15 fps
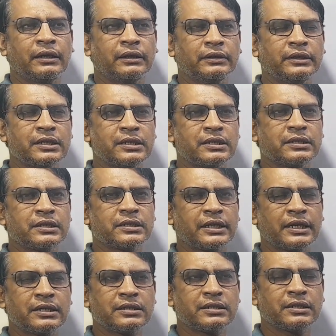this is a
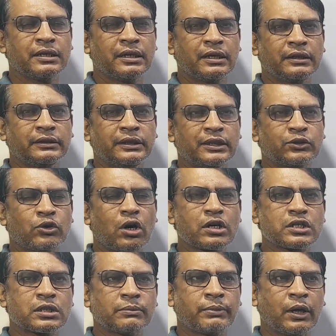tense that
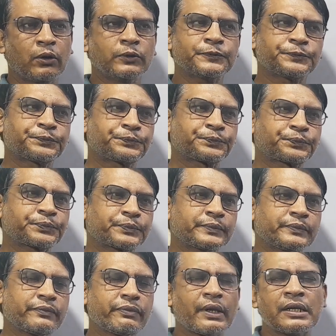talks about
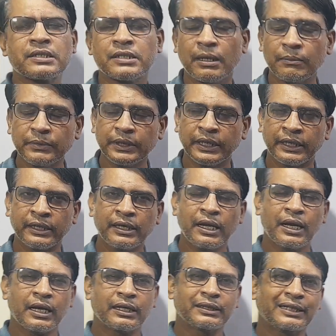something
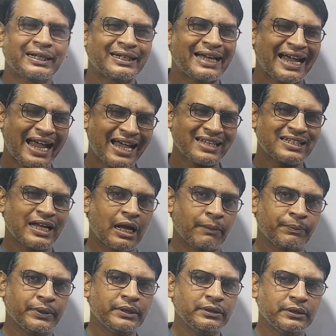that has
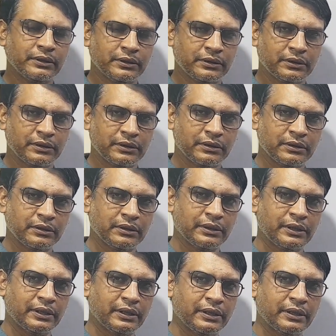happened
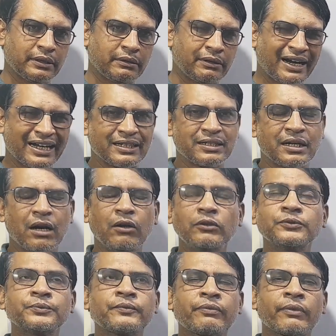right now,
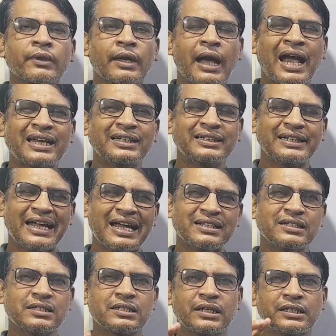and it has
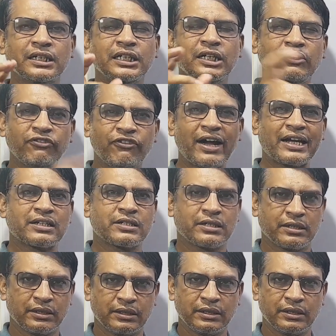a certain effect